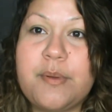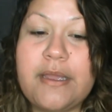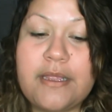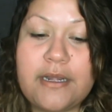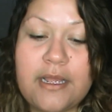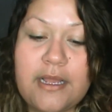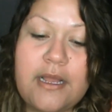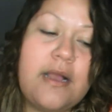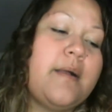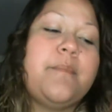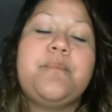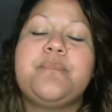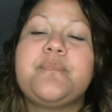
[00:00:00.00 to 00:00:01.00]
but
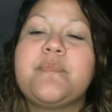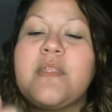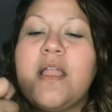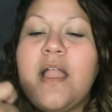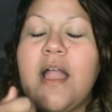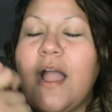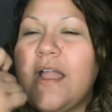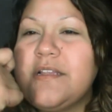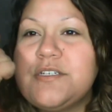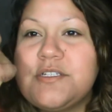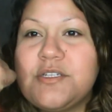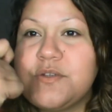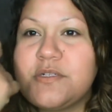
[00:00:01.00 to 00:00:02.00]
I
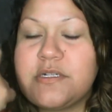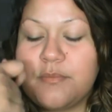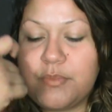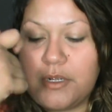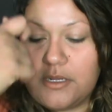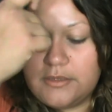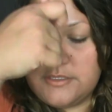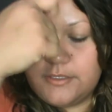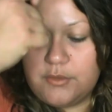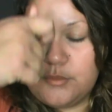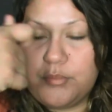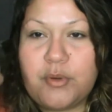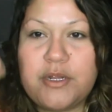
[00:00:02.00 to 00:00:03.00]
just use a
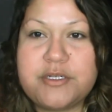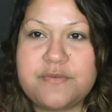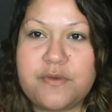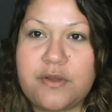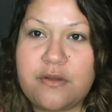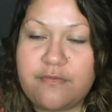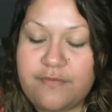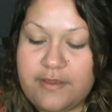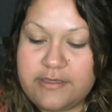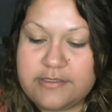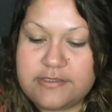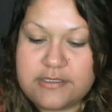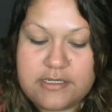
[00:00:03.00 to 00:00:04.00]
little brush for your
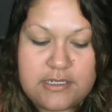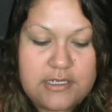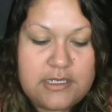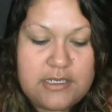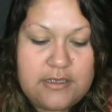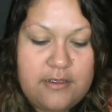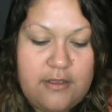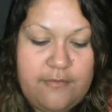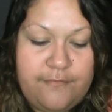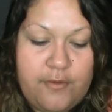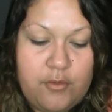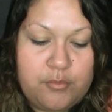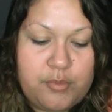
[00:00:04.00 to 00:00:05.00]
face, a
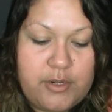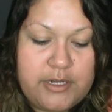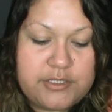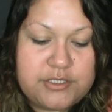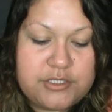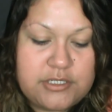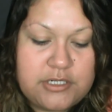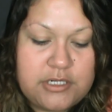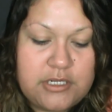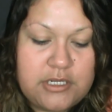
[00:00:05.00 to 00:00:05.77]
foam brush,